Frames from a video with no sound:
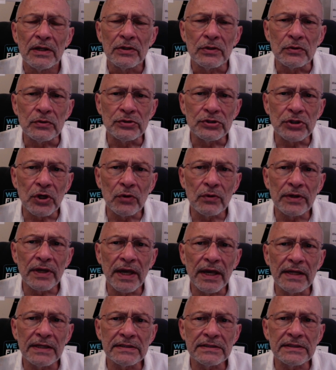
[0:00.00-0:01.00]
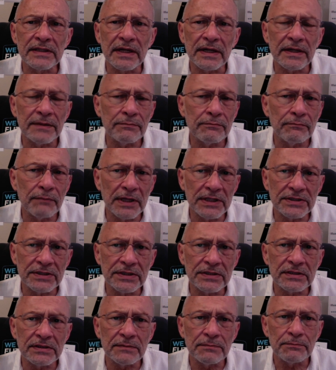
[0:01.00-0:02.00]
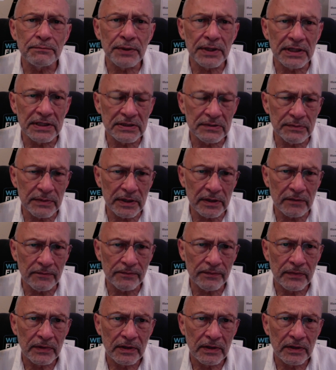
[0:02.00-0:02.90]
to showcase the message piecemeal.